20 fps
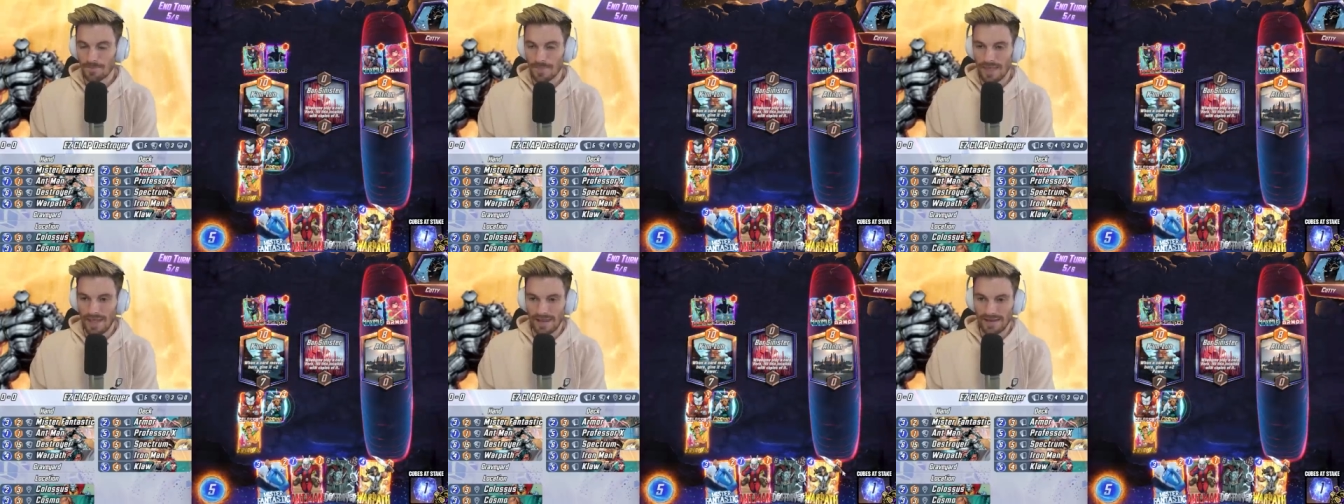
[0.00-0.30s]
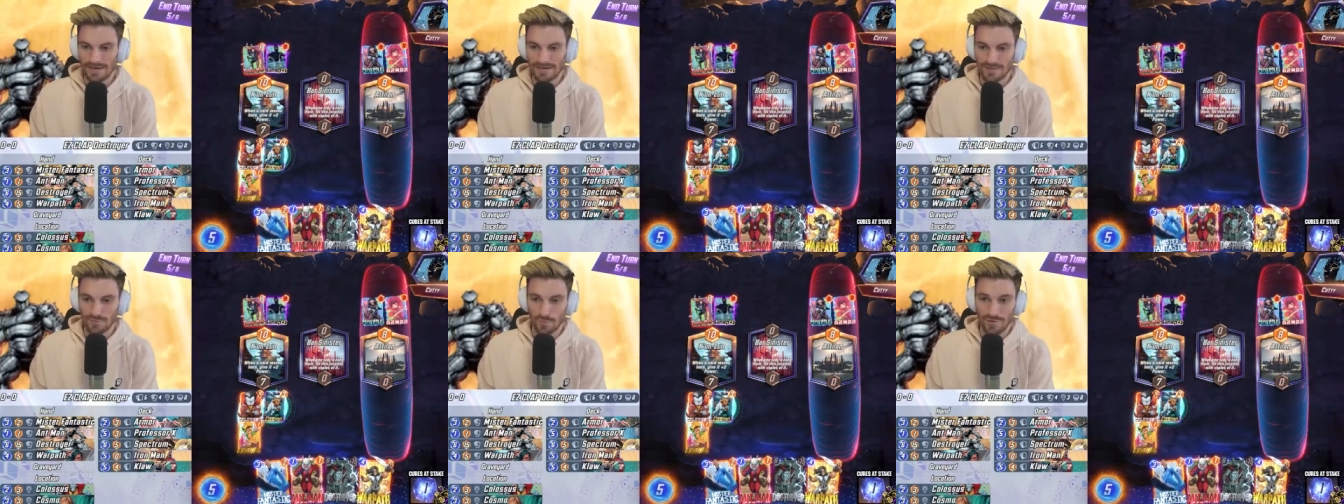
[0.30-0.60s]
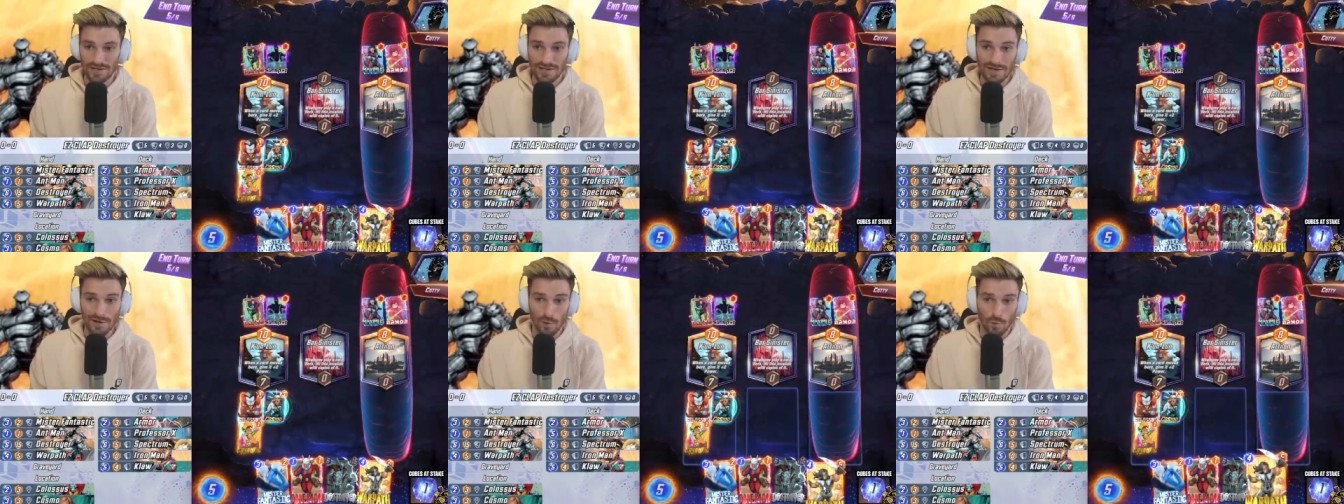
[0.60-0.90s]
And
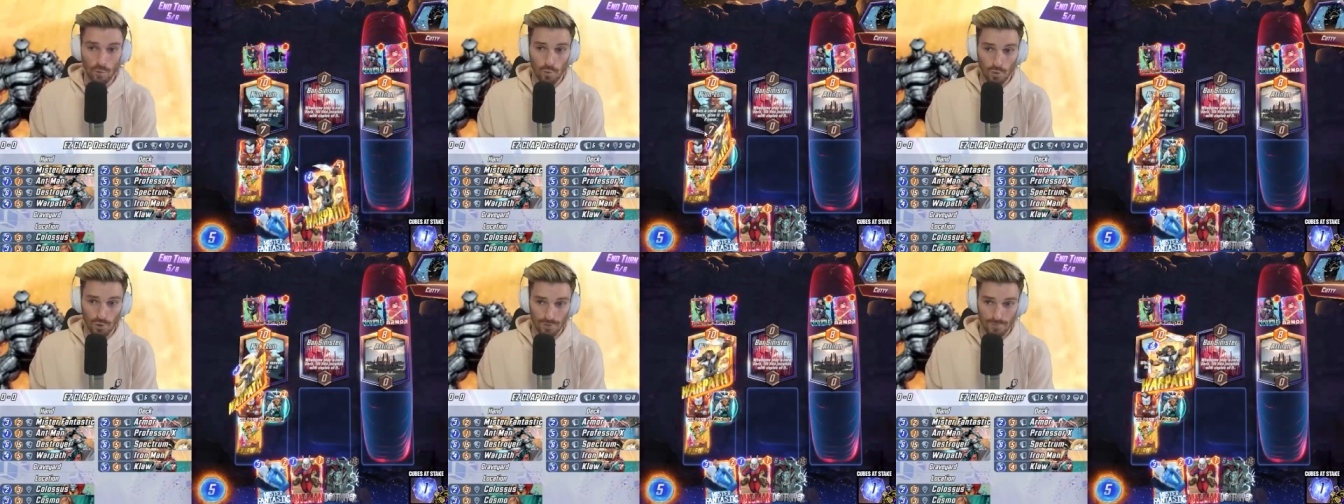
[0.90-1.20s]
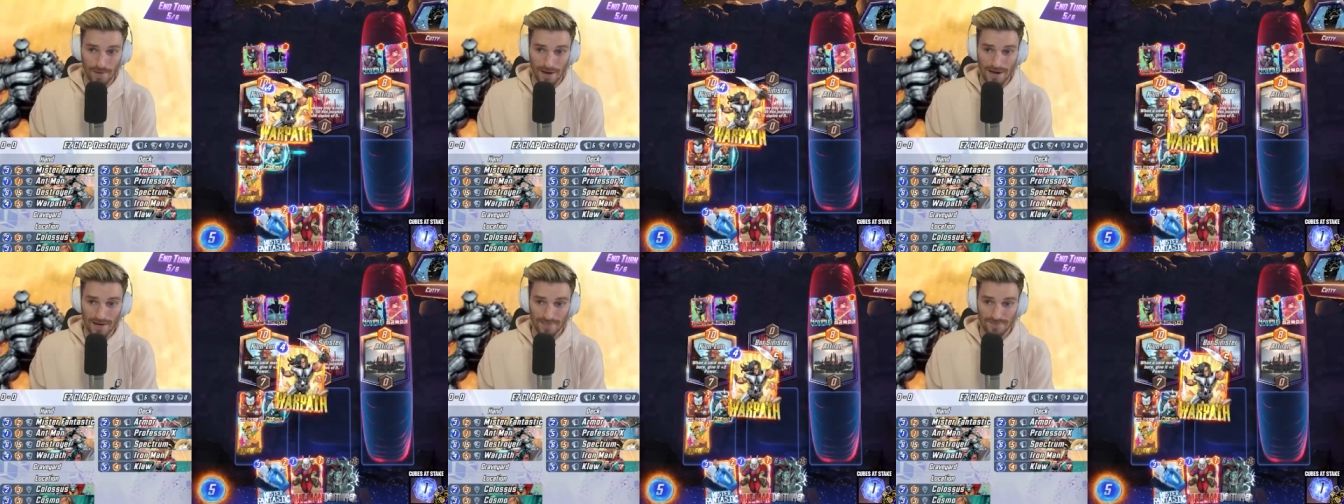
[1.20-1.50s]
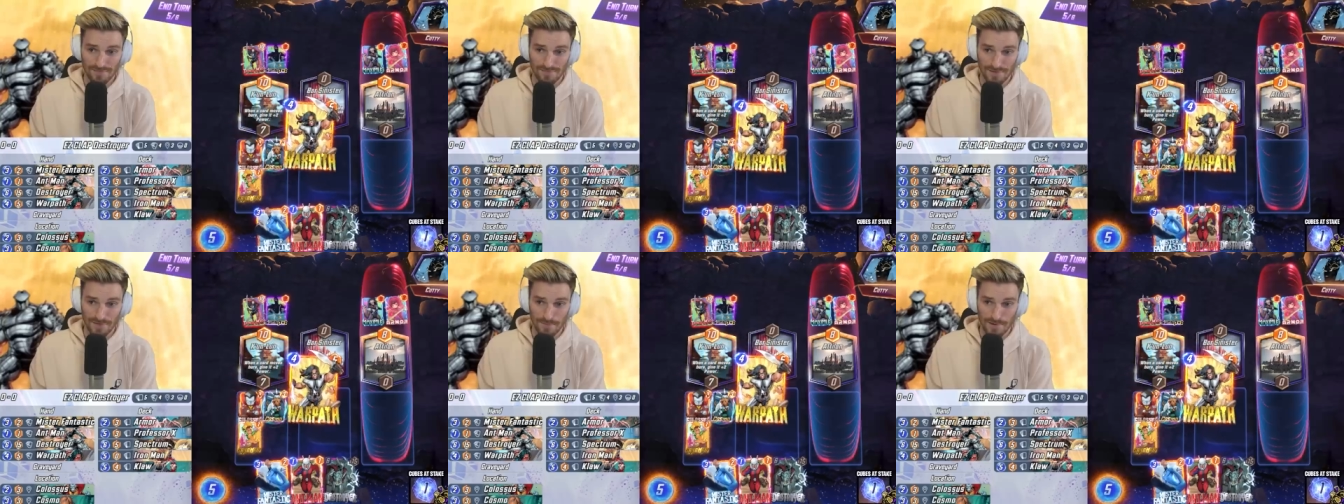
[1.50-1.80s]
we can go
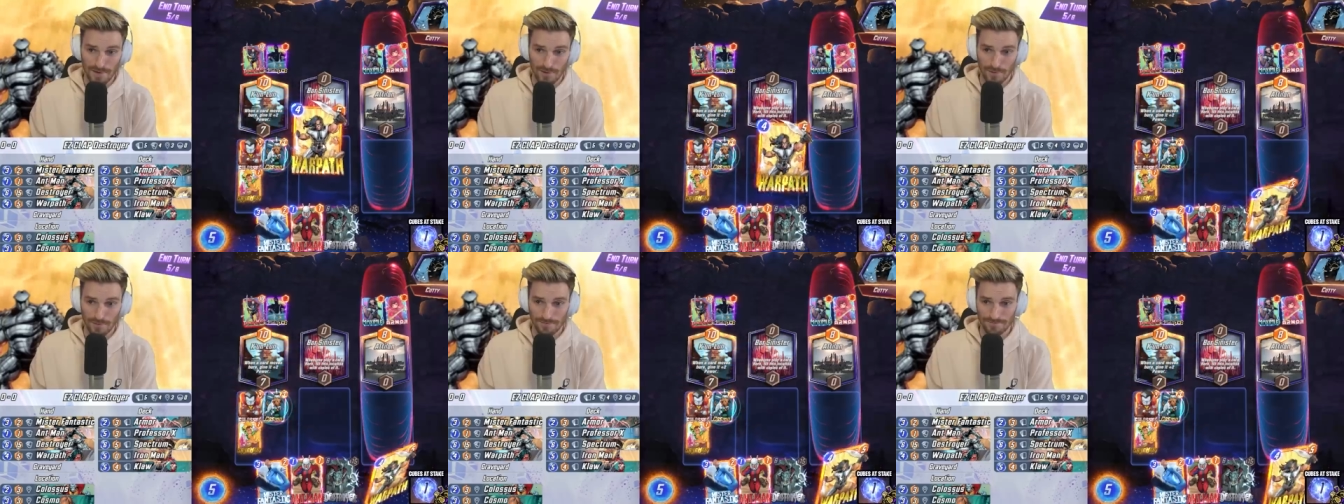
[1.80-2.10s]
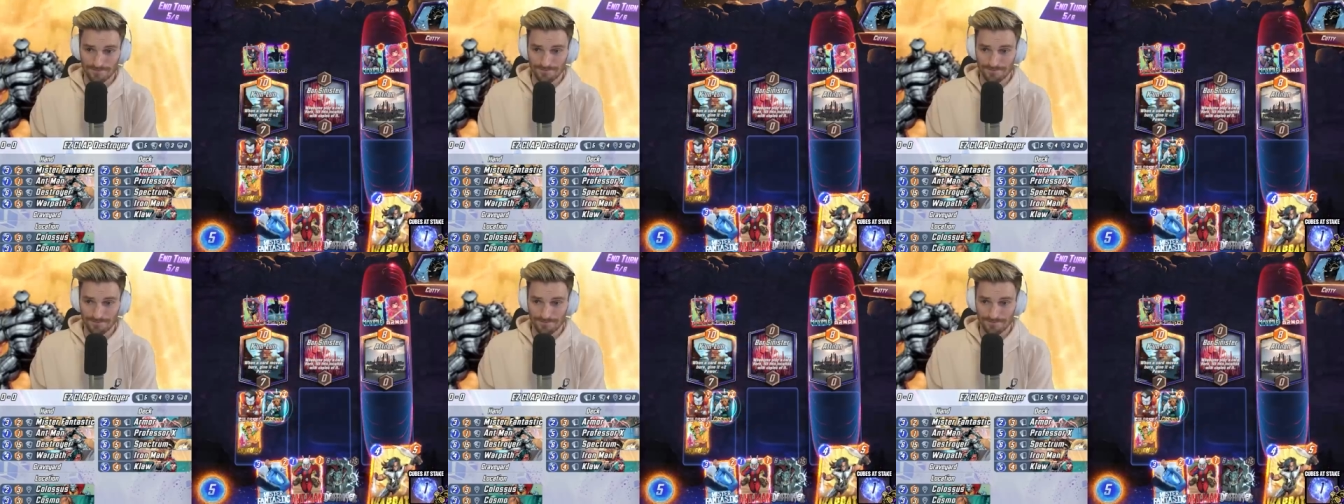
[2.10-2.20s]
Warpath for the middle.